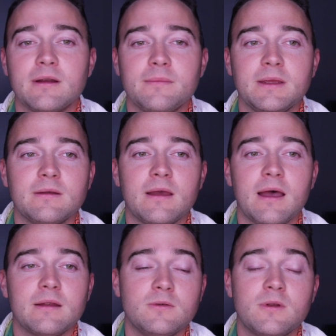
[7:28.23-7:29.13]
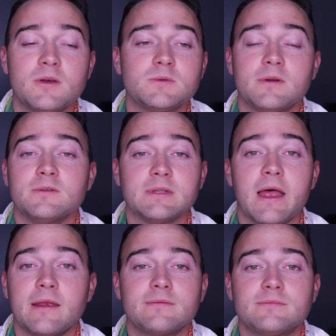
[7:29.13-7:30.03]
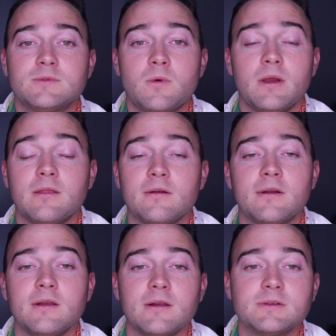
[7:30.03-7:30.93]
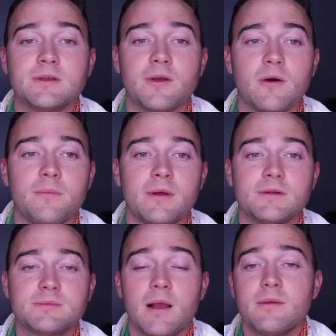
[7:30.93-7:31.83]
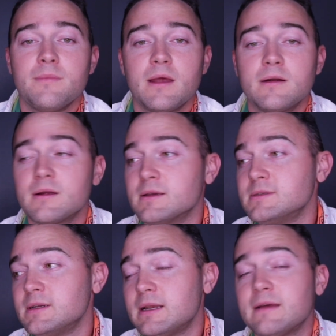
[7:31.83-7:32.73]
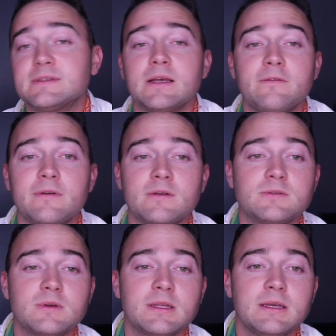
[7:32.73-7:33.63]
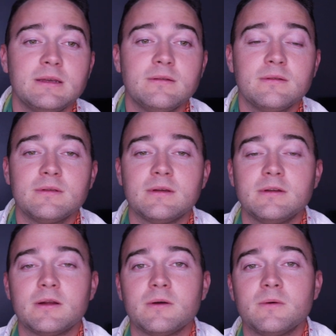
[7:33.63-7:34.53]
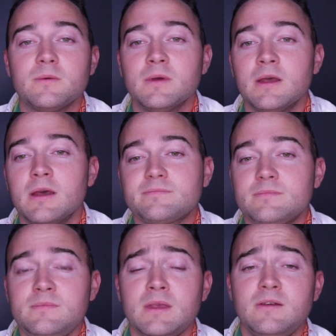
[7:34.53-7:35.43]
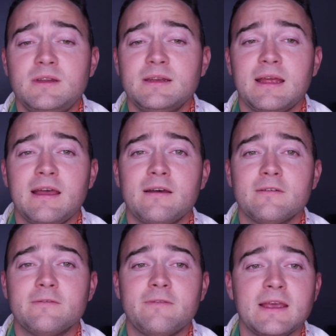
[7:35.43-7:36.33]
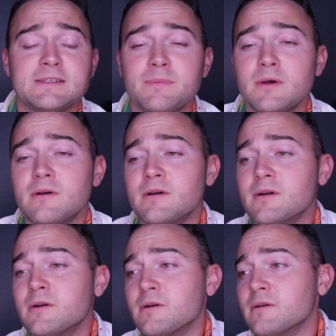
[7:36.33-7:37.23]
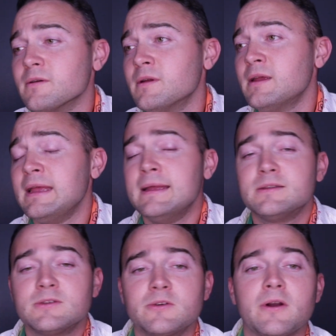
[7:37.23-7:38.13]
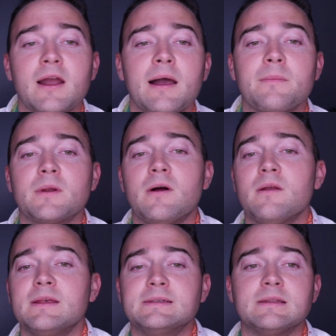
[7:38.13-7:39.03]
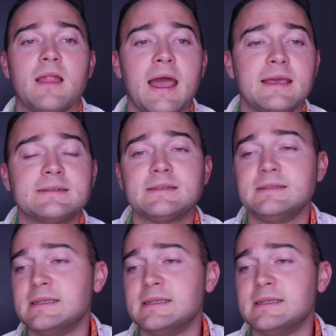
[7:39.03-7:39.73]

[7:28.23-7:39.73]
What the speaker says: I mean, who knows what it was like 20, 30 years ago, but it was probably better because you didn't have cell phones really, you know, you didn't have Facebook or Instagram and all these likes and